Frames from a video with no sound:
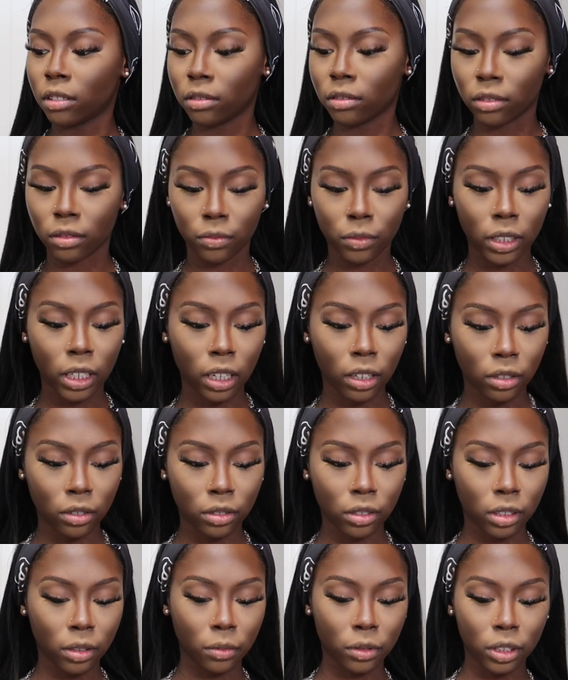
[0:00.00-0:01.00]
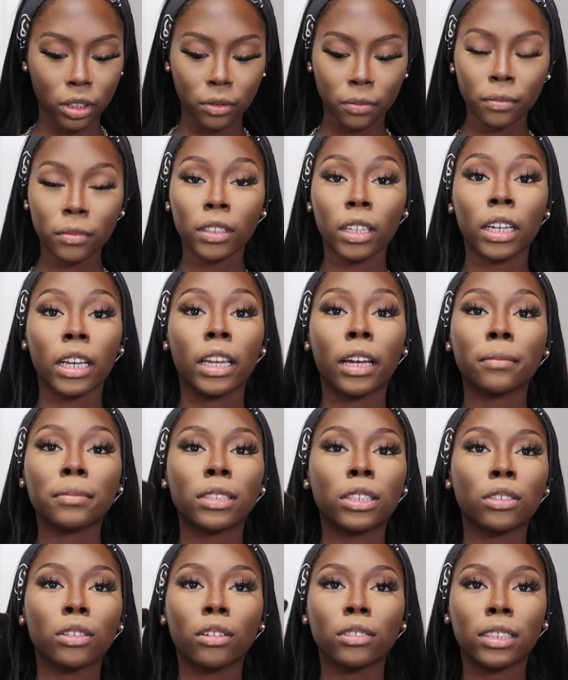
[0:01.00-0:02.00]
I'm not going to use that brush. And I'm
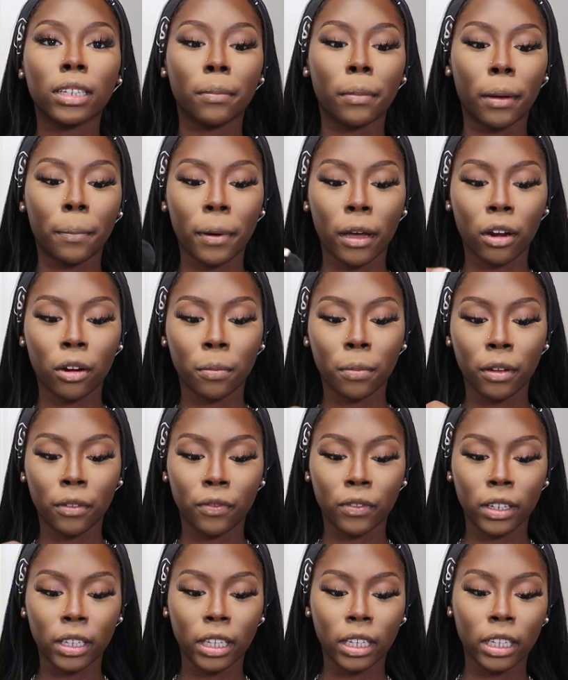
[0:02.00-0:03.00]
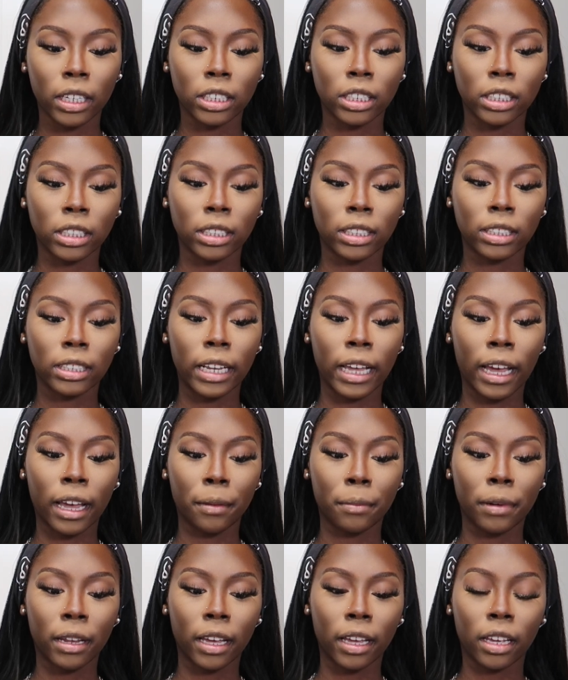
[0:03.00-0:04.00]
still going to take my powder puff again. Just
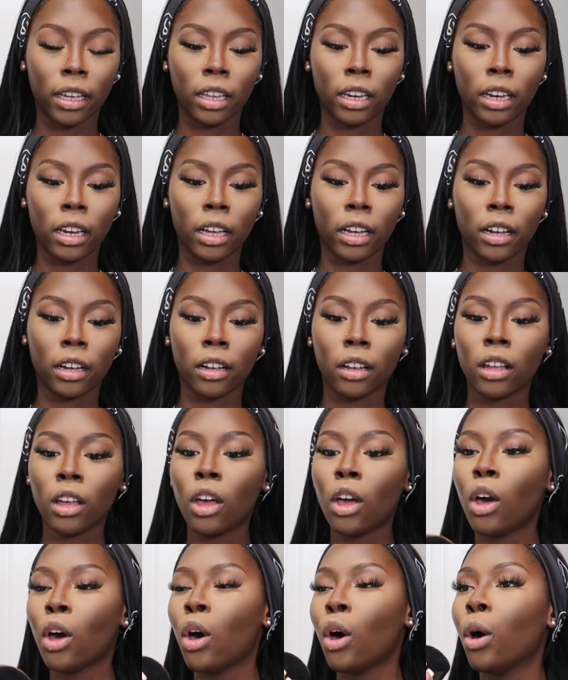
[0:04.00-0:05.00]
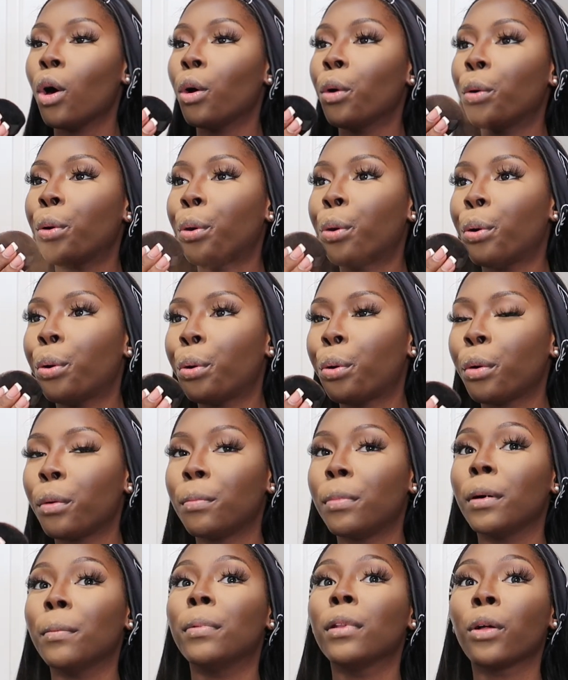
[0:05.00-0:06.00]
dab that in there.
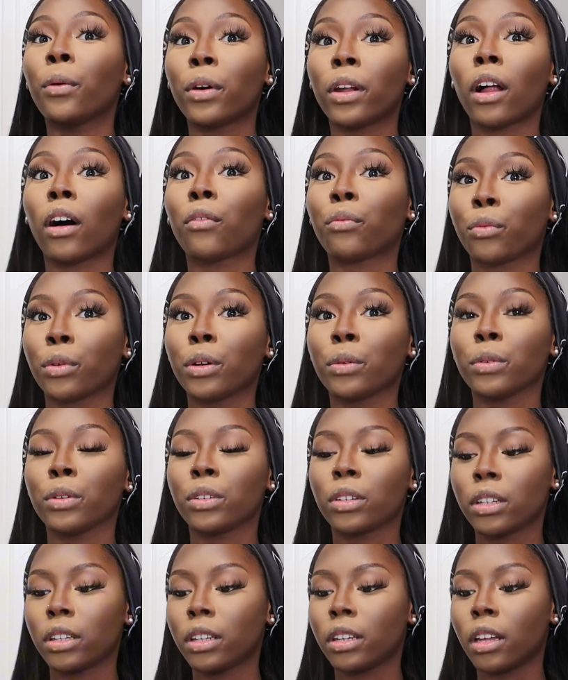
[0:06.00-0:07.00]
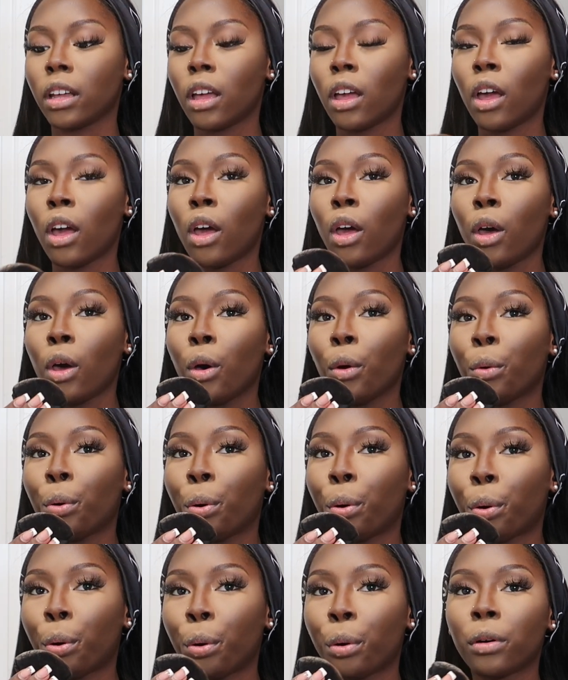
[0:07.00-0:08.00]
But blow it off real, real good.
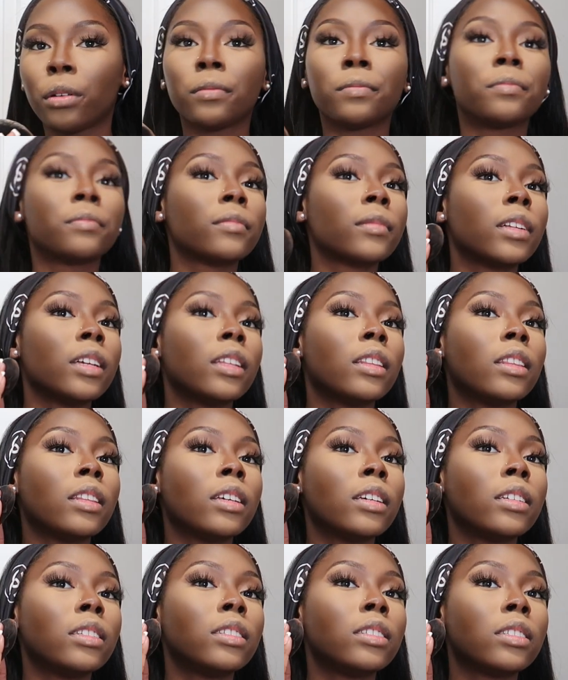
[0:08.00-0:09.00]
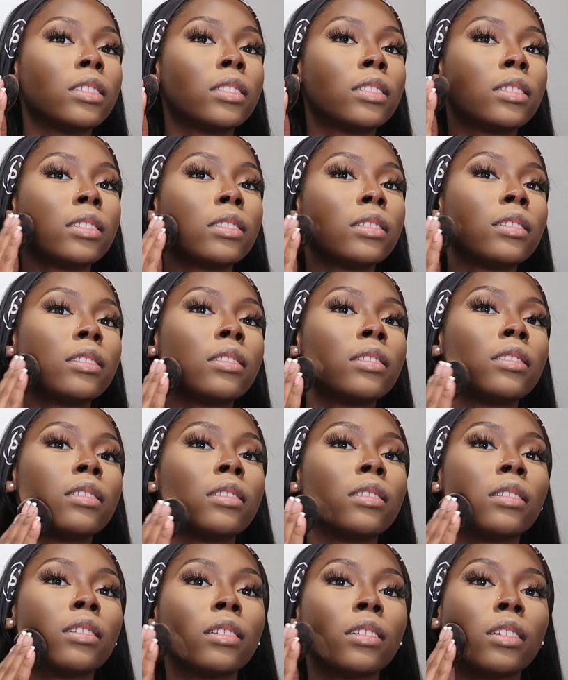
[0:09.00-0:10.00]
And then just,
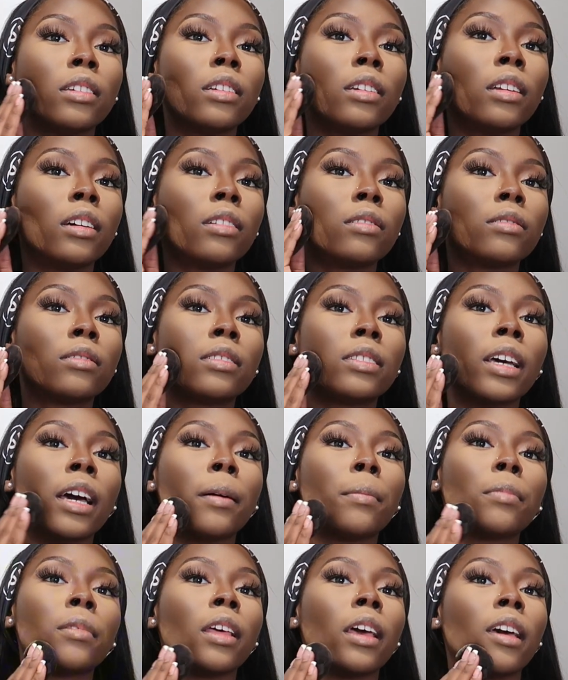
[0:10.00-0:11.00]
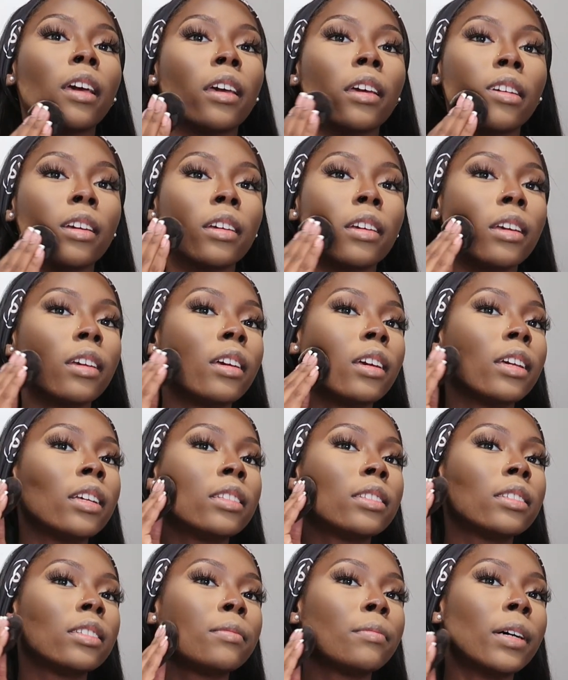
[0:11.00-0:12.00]
you know, tap that
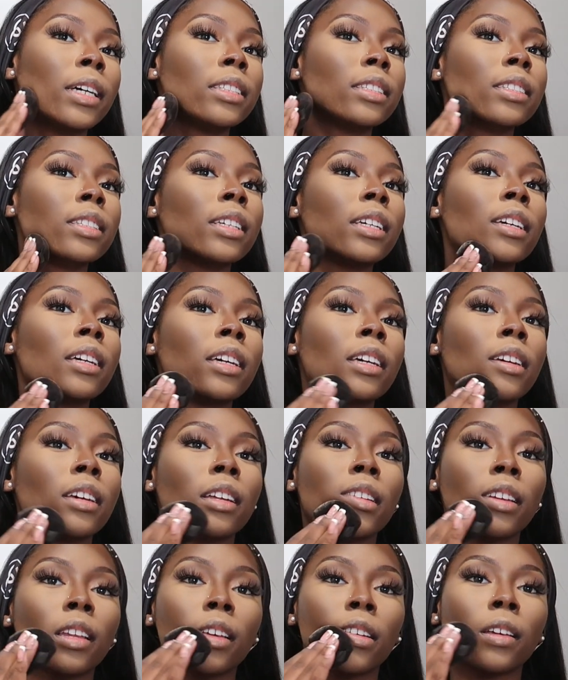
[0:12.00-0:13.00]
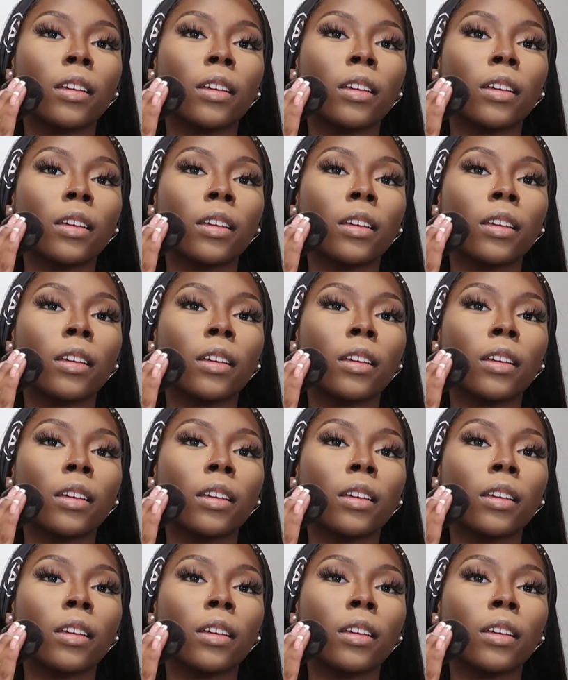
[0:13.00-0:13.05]
into my skin.